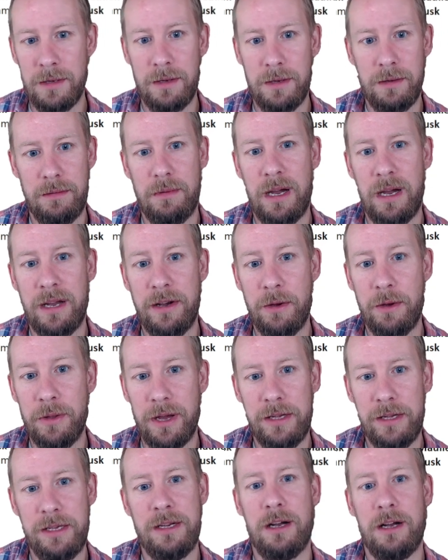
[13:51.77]
I know that
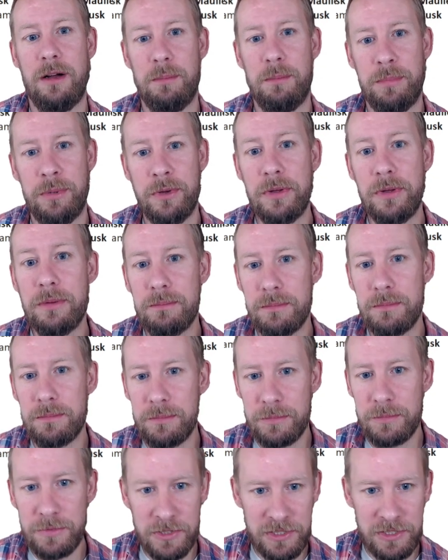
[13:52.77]
I can't put
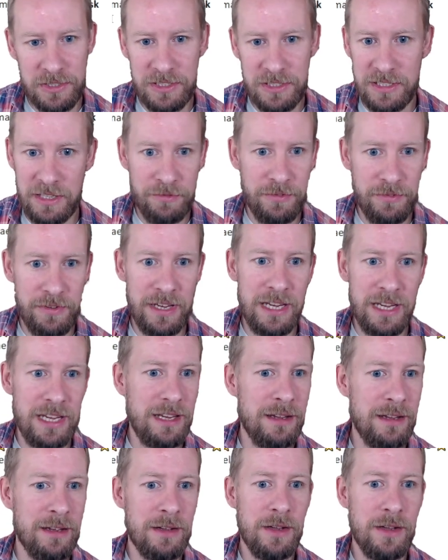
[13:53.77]

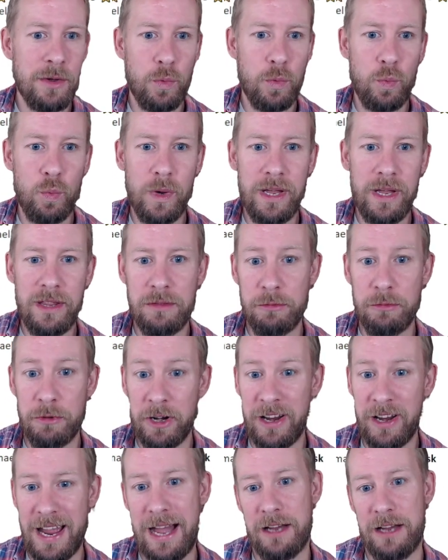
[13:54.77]
Sify with
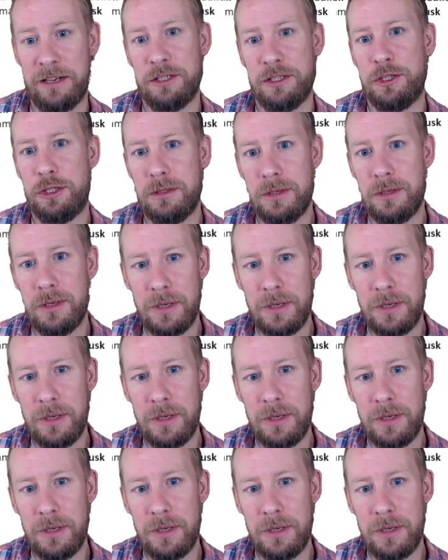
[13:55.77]
Ragash,